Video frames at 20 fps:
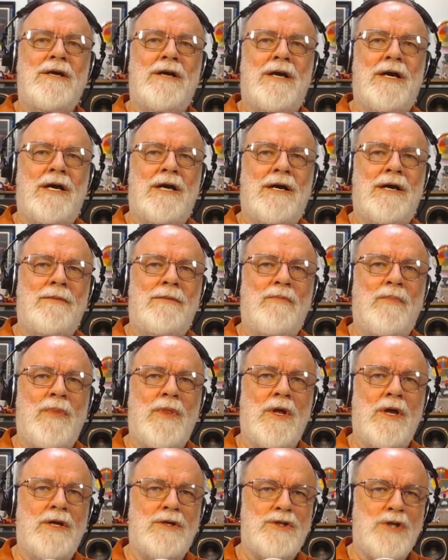
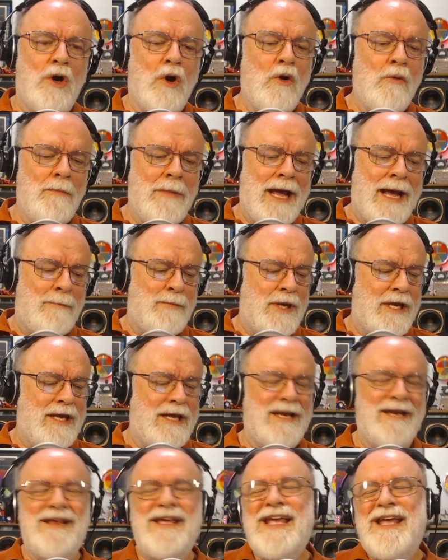tone mapping
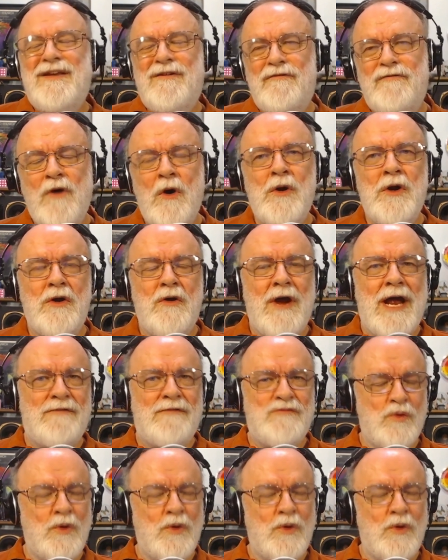and photographs.